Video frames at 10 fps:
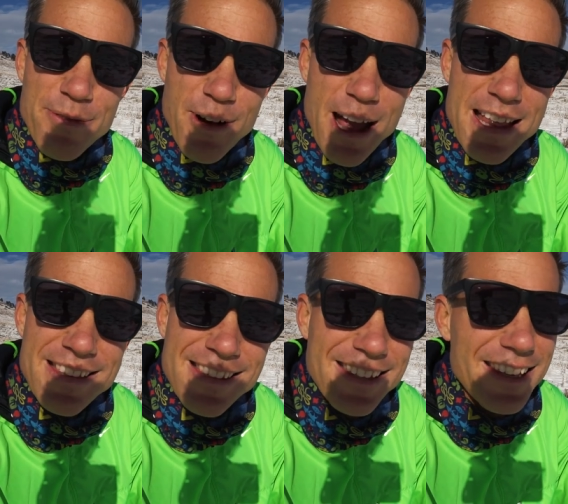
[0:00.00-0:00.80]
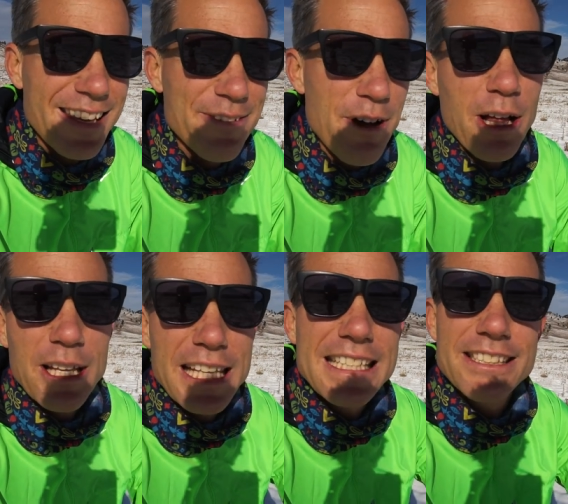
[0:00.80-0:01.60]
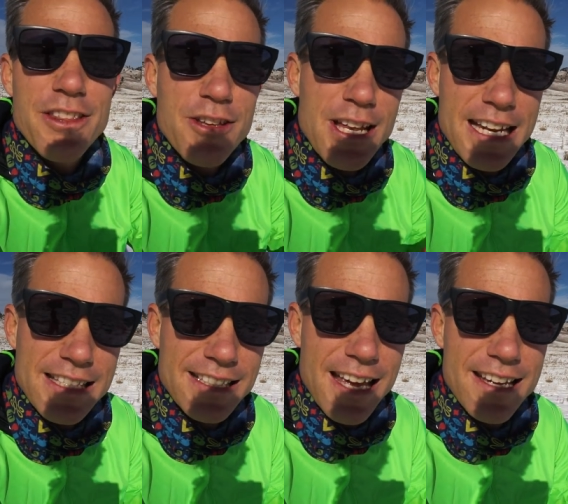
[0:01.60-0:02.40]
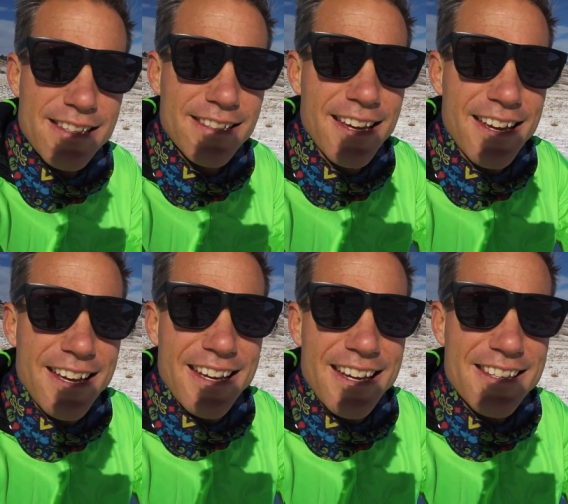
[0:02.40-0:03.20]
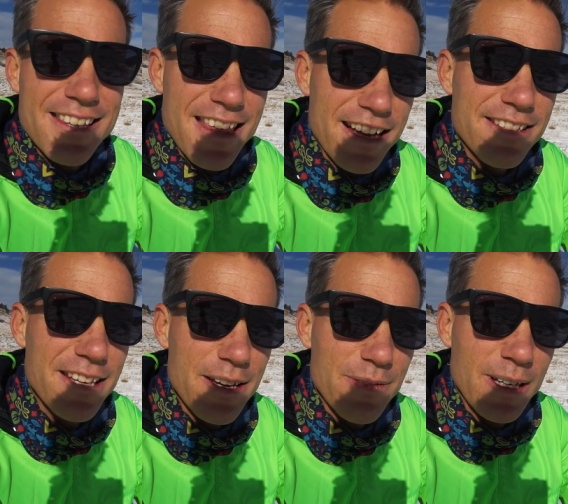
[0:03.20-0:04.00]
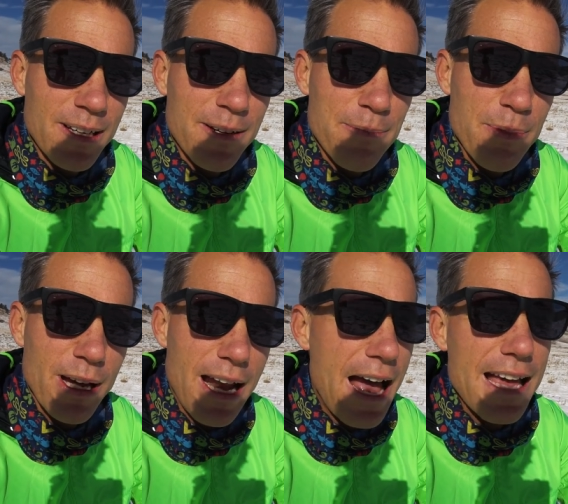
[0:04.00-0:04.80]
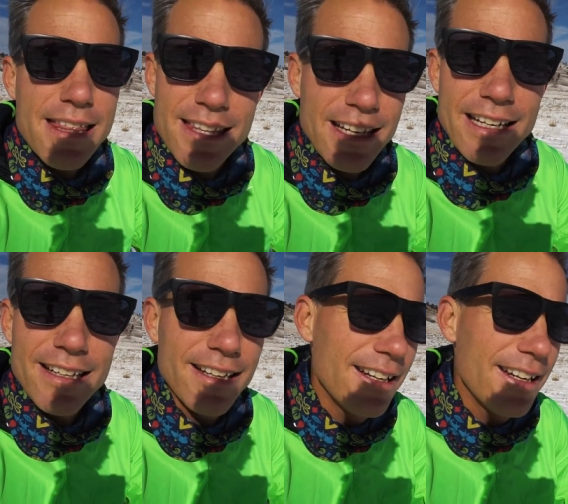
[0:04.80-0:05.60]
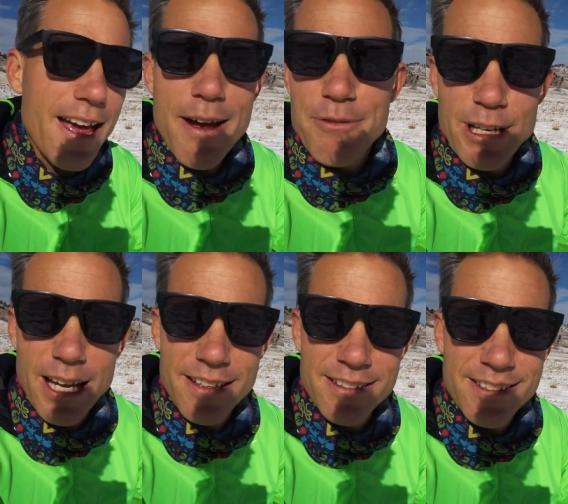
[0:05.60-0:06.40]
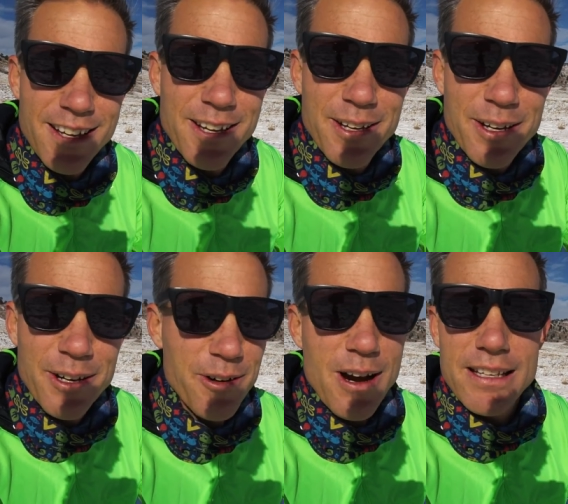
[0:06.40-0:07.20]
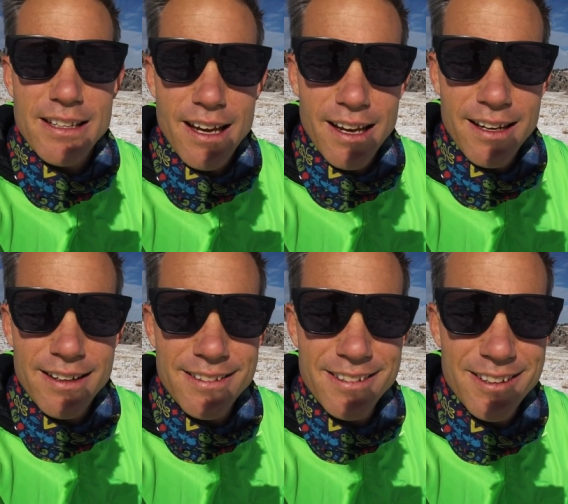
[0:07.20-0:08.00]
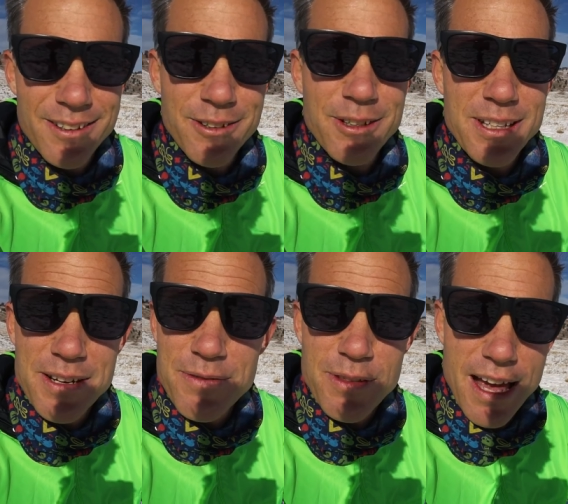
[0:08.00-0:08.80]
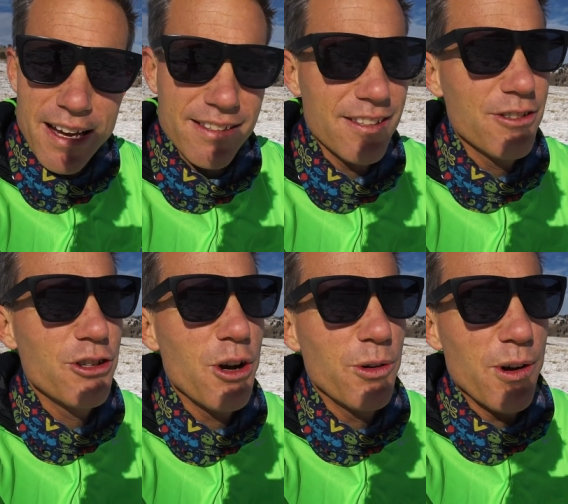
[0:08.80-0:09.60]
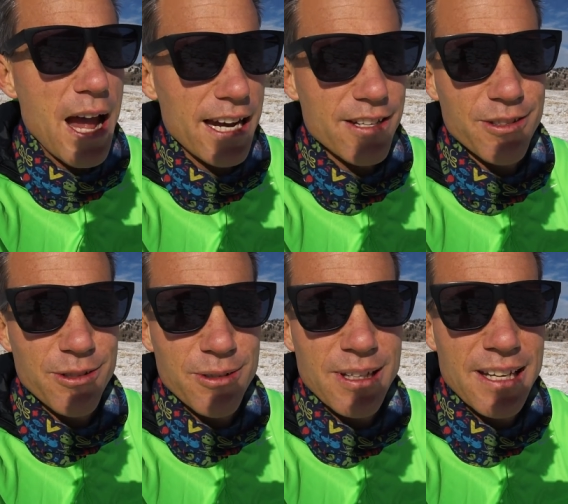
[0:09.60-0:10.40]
friends. Well, at least in the United States, it's Thanksgiving, but I think every day is a great day to give thanks and show gratitude.